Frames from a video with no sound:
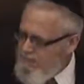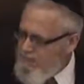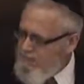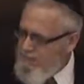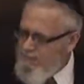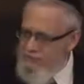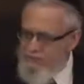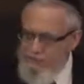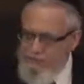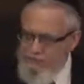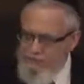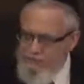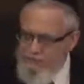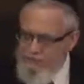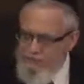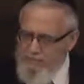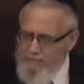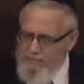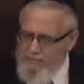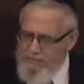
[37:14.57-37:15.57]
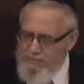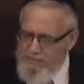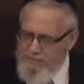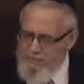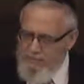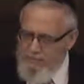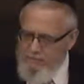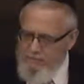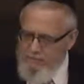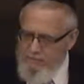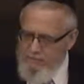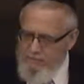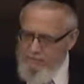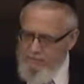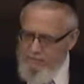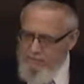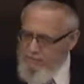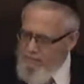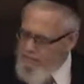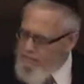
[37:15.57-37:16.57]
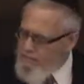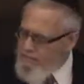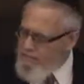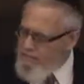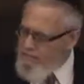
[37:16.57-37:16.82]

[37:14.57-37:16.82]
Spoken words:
Nobody speaks.